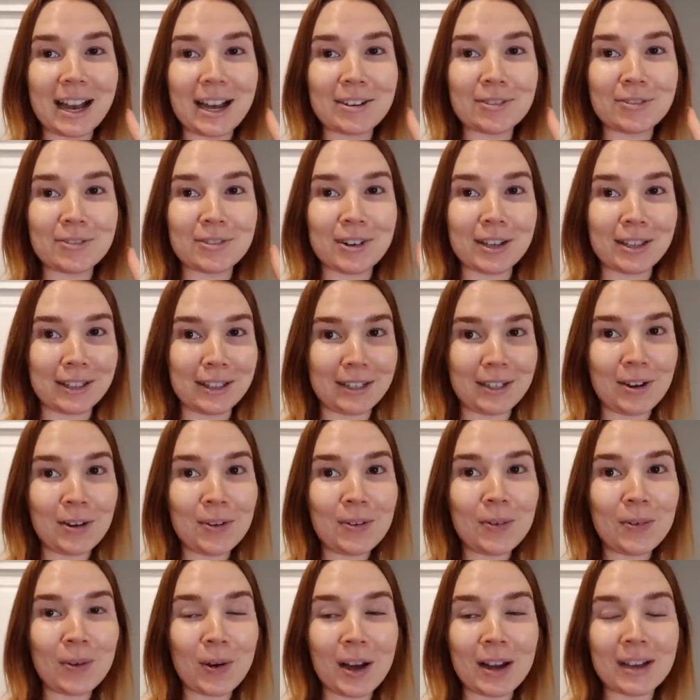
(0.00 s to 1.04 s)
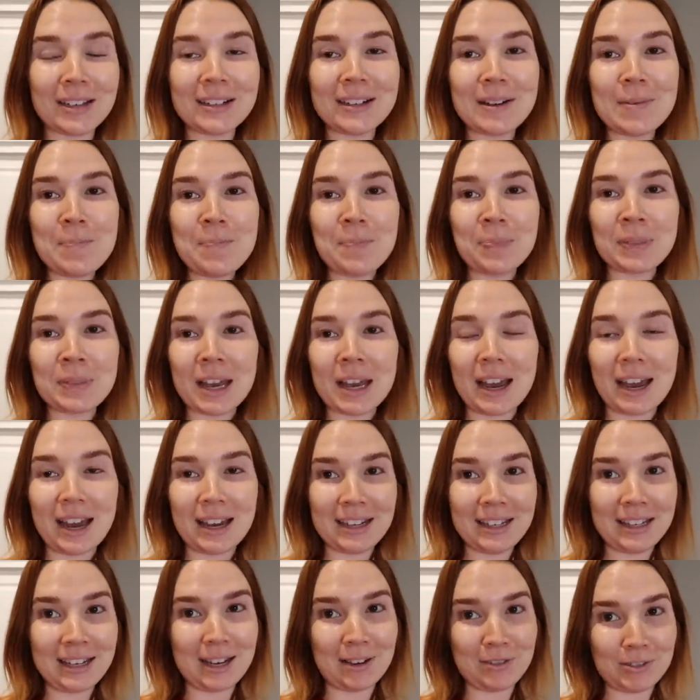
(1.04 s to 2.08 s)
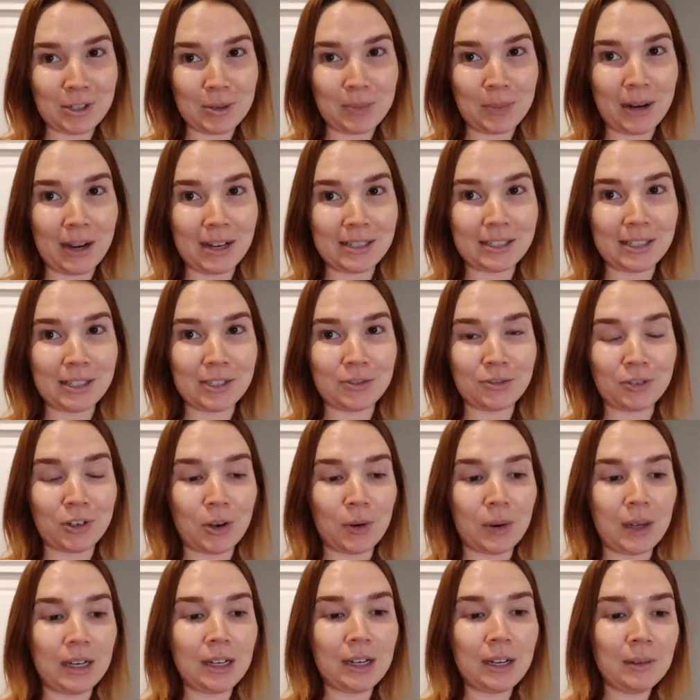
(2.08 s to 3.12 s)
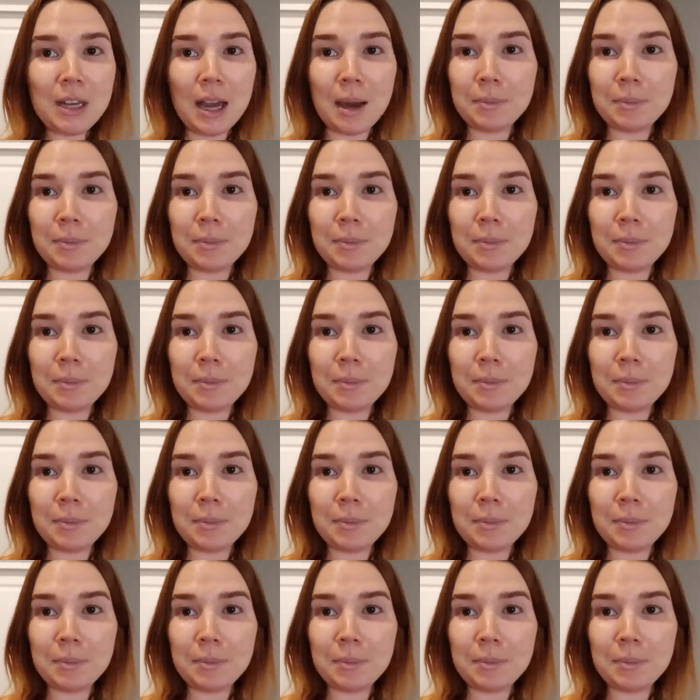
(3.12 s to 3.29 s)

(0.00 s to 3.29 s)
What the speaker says: I really don't want any gift surprises ruined.